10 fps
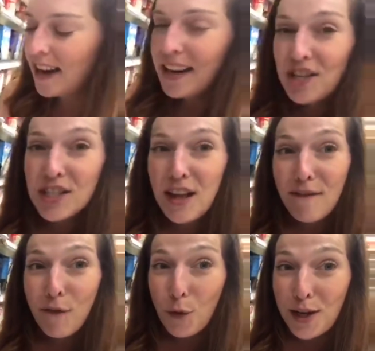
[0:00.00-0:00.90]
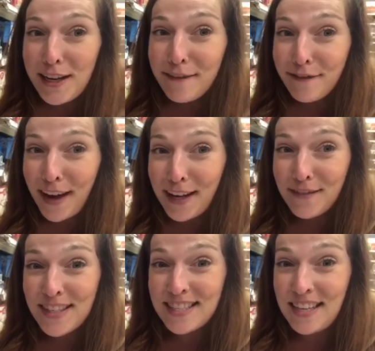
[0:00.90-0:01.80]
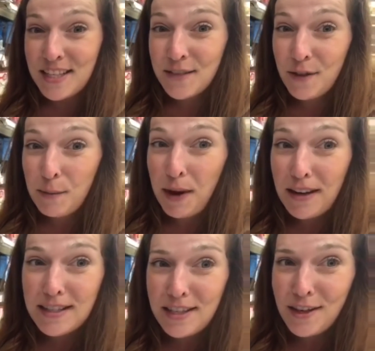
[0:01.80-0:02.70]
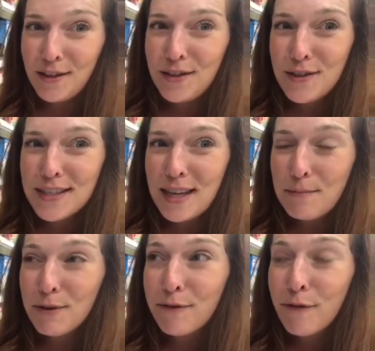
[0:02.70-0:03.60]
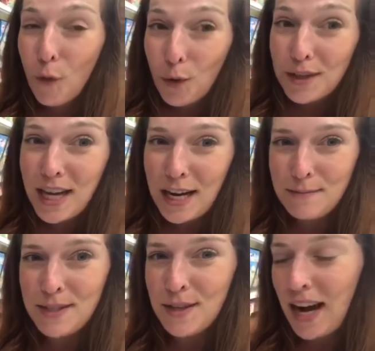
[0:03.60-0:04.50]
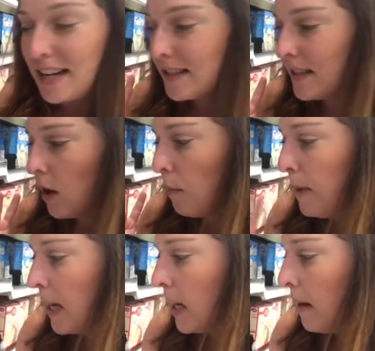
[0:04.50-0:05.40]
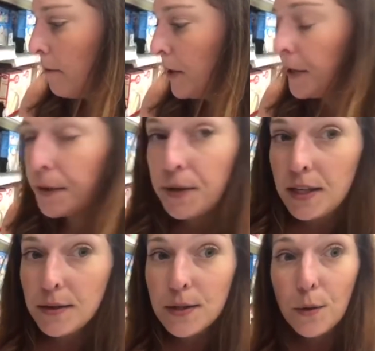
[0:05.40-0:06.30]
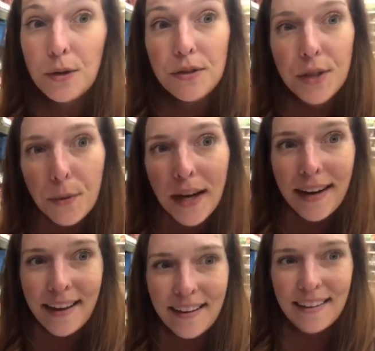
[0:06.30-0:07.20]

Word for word: guy just 45 cents for the box. you can do this up to four times, you guys. So pick it up for your own use or donate it.